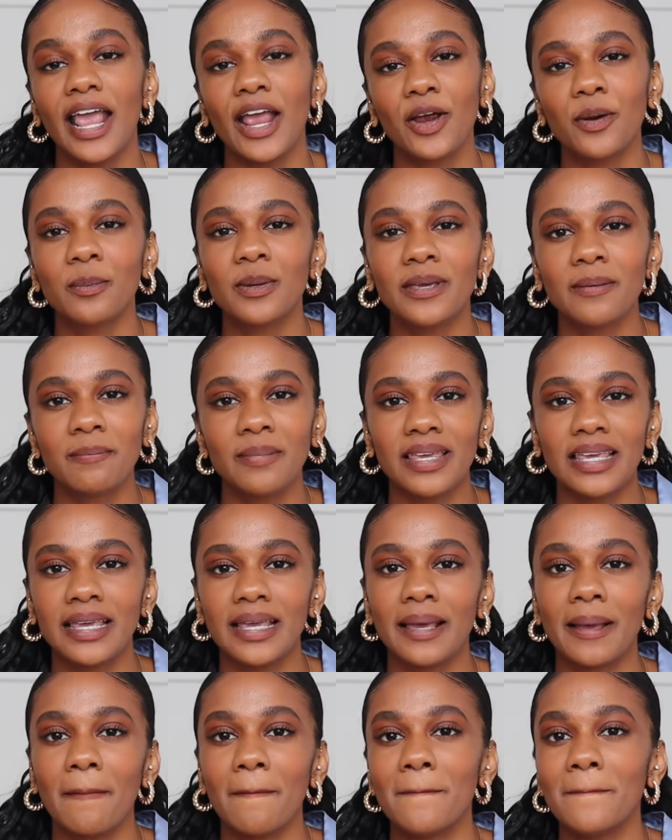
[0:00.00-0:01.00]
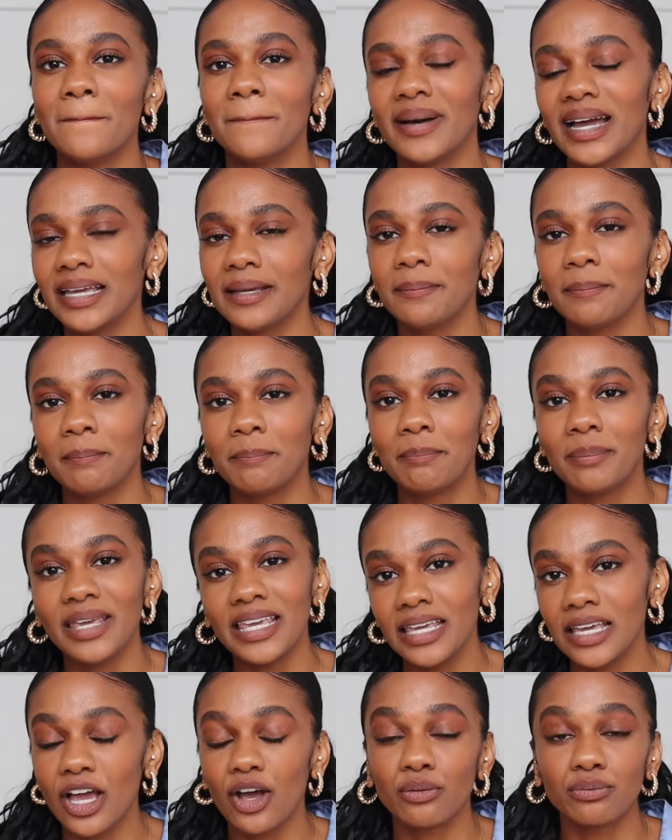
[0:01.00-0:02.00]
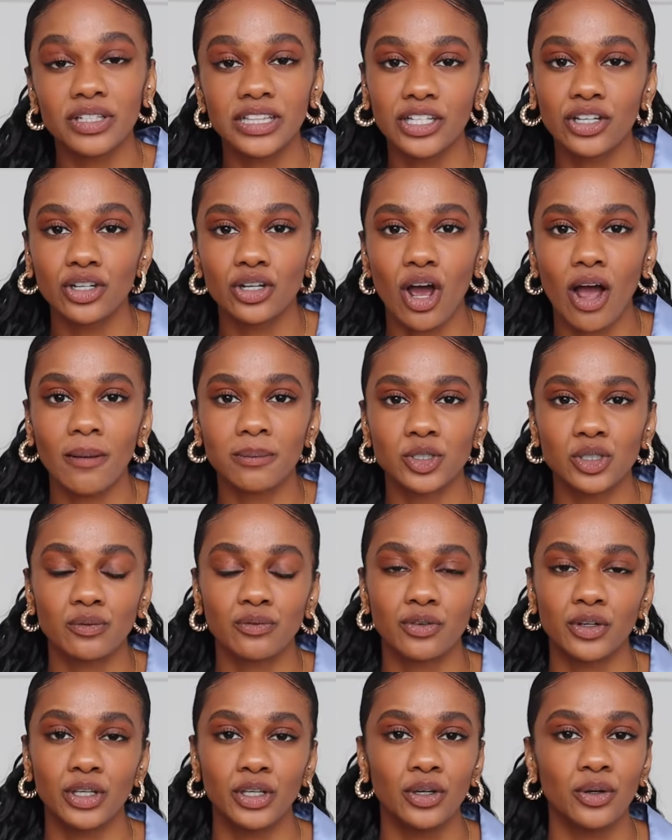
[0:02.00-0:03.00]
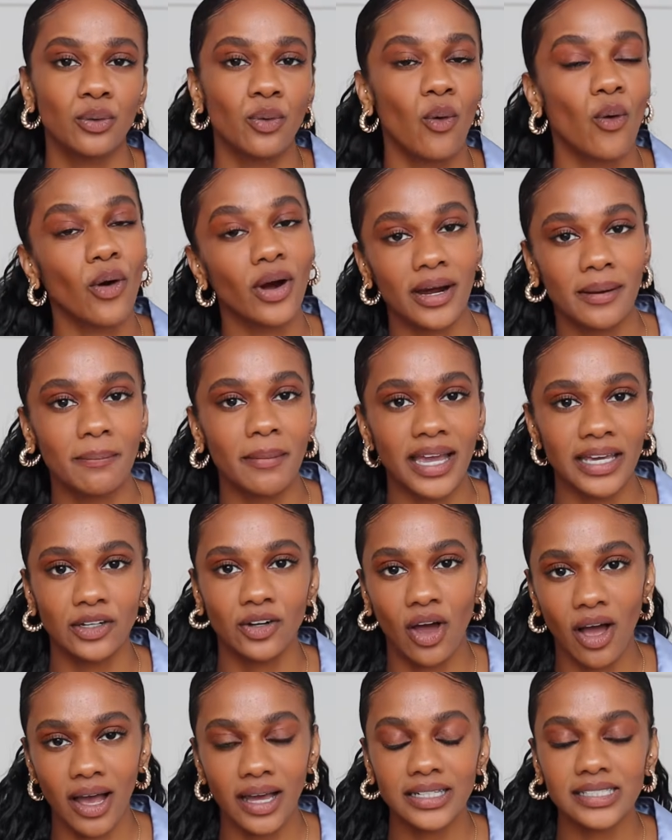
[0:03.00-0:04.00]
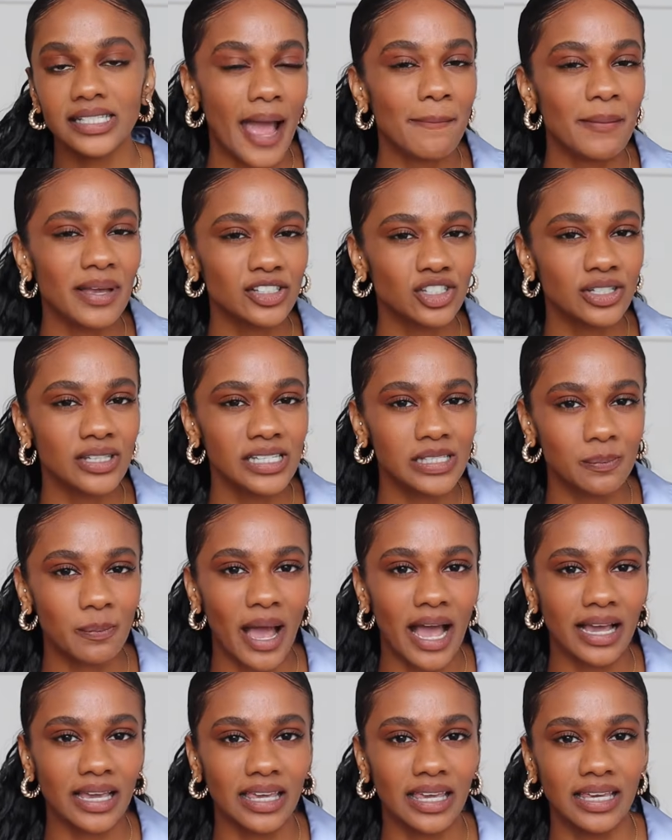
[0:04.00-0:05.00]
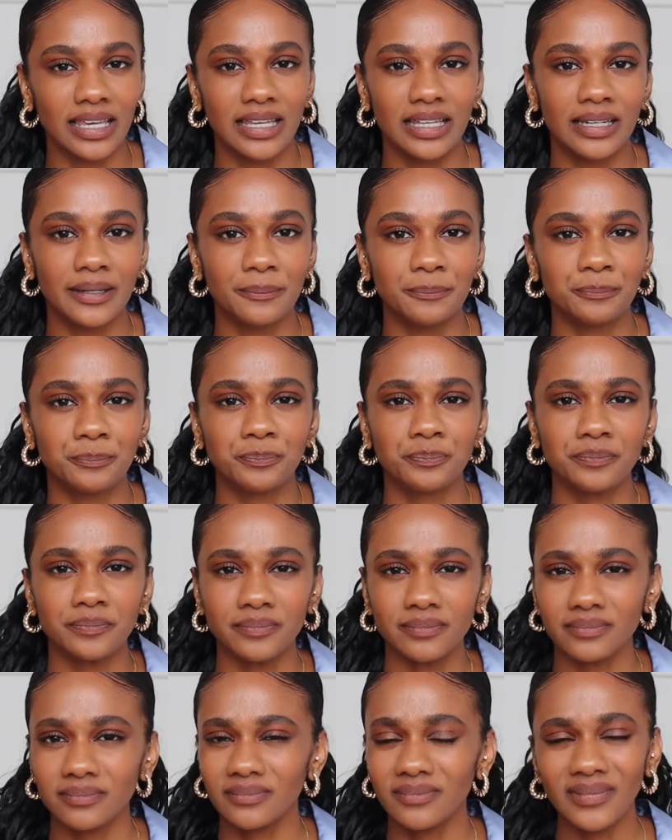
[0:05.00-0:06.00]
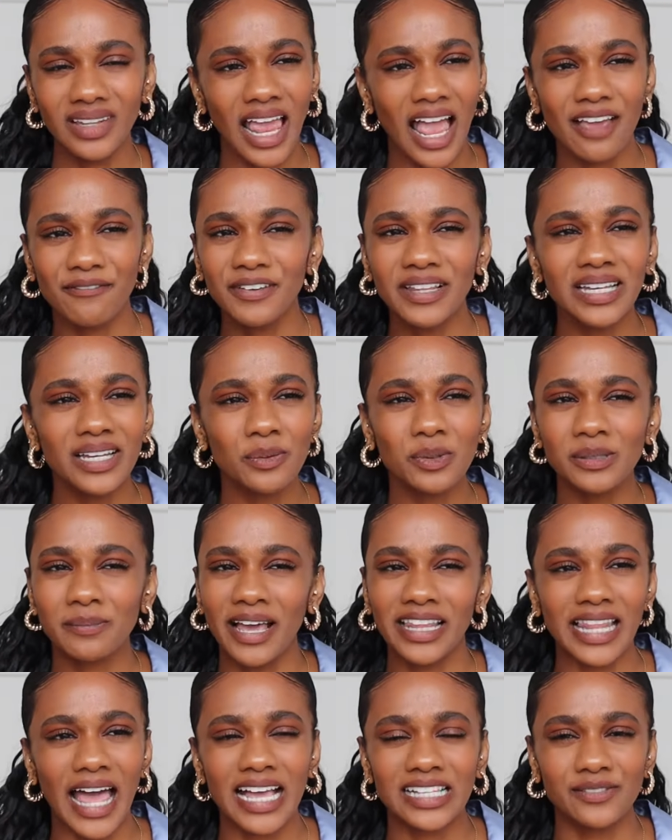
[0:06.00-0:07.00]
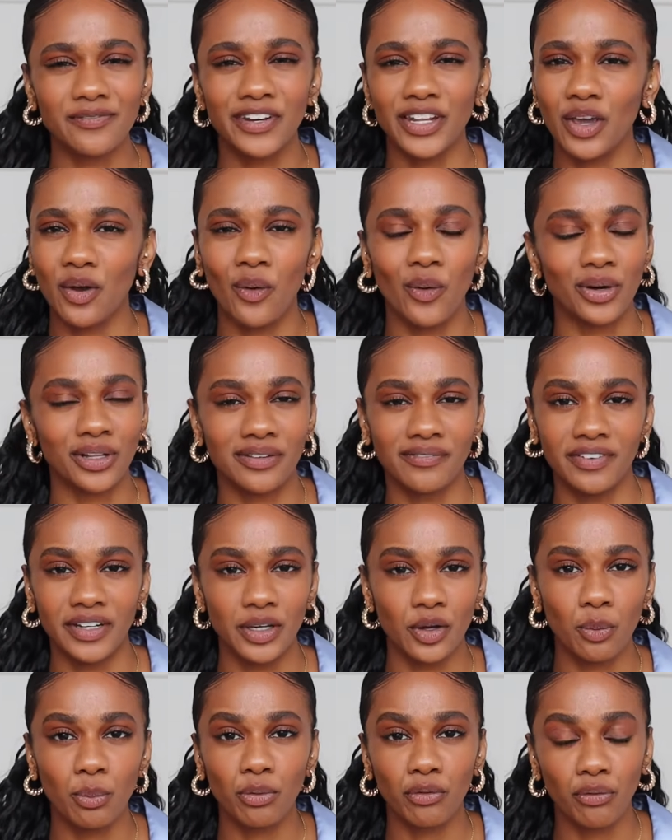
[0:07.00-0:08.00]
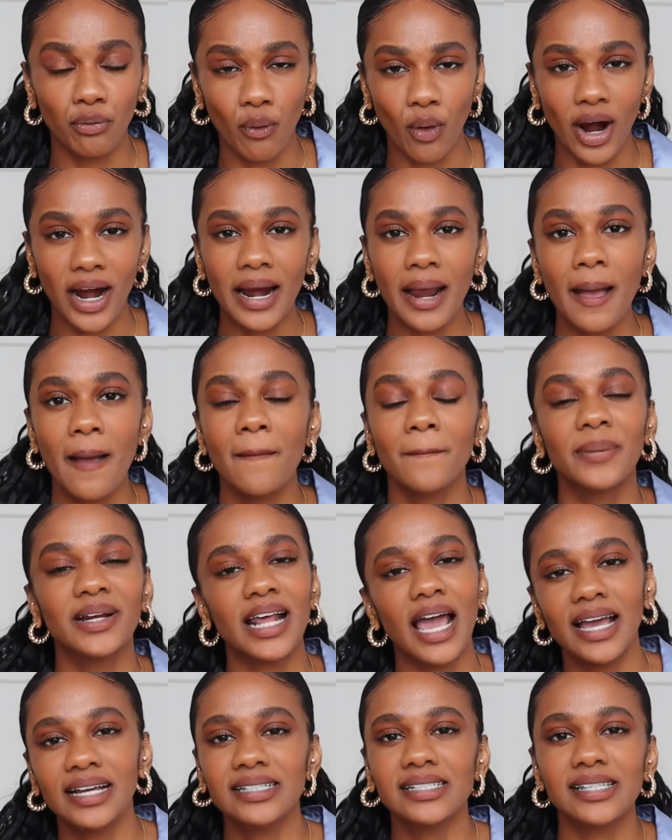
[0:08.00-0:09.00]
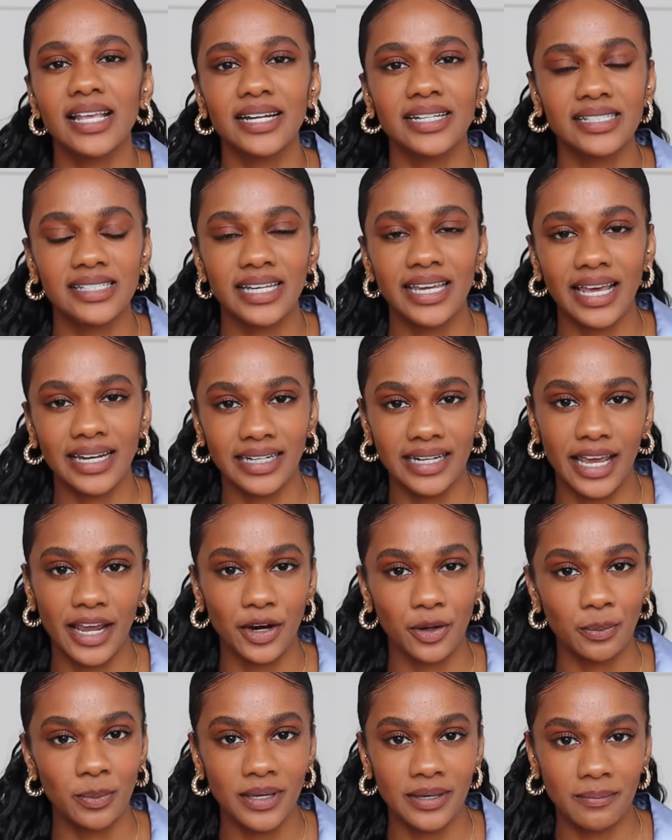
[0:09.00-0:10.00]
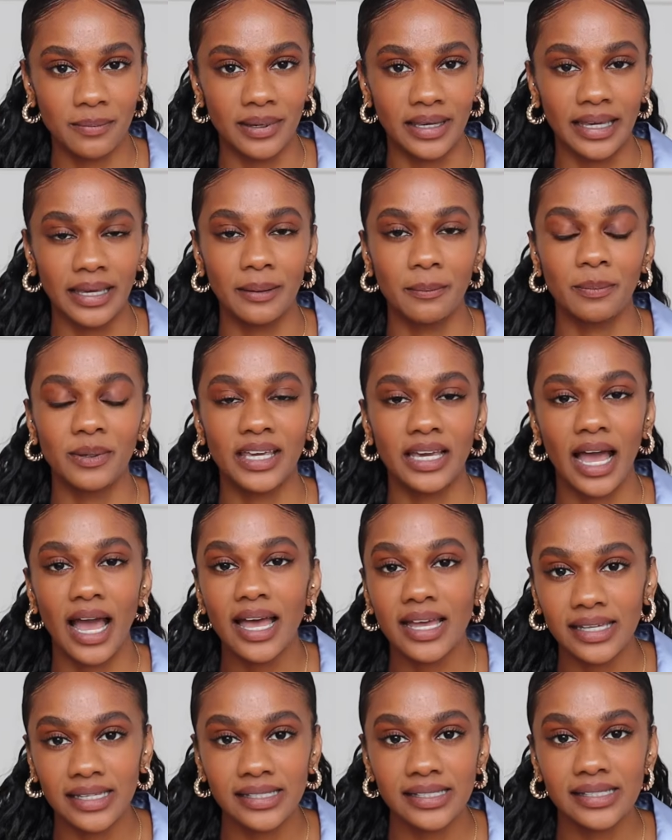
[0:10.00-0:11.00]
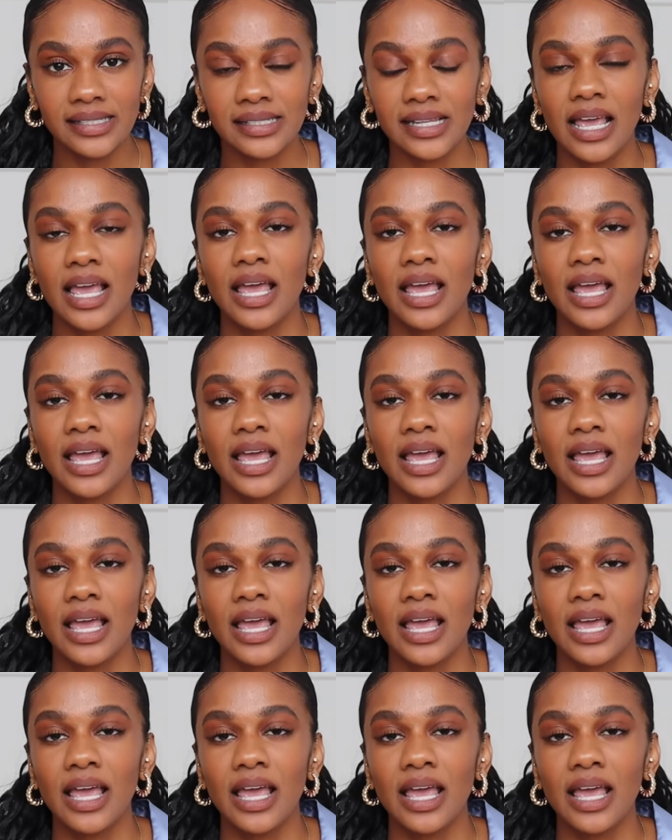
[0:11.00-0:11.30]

Airbnb might be a really good option for you, or it might not. I mentioned this back in, I feel like it was my last video or the video before, but I decided to get an Airbnb because